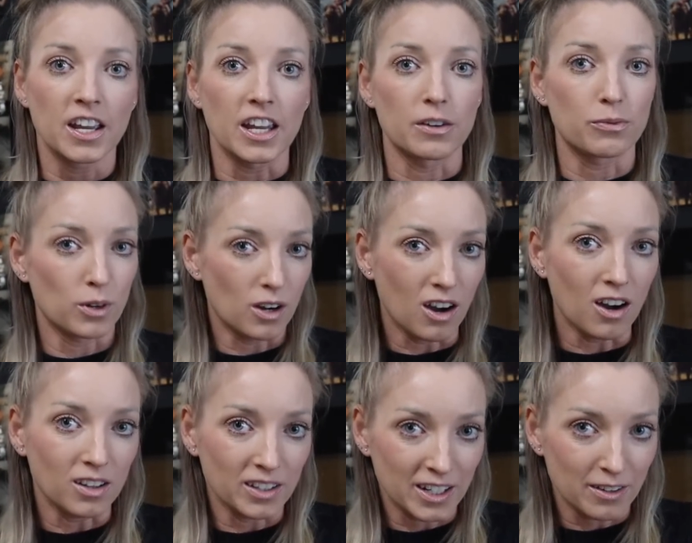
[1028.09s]
If we're
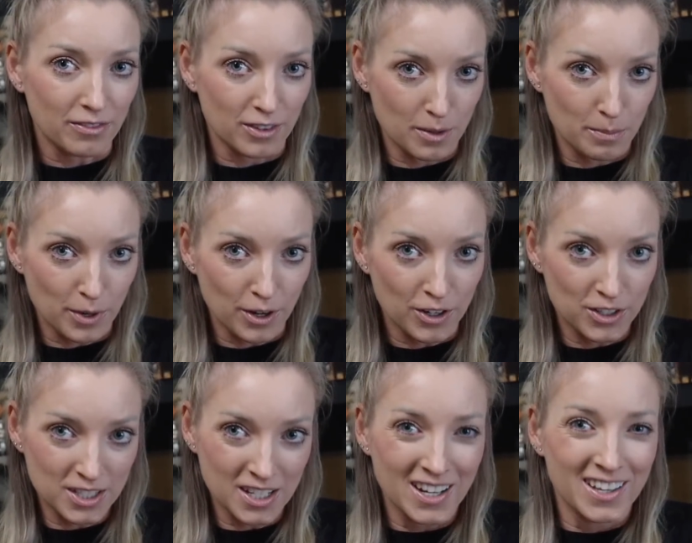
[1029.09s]
all in it for the
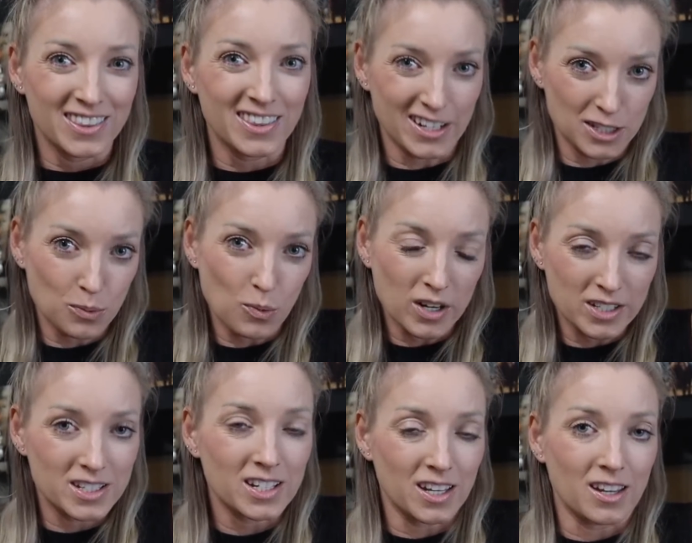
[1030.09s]
birds, that's
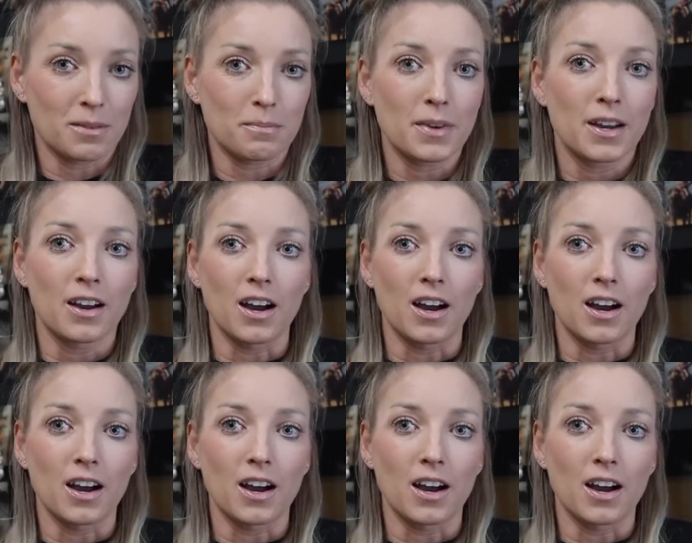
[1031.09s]
one team.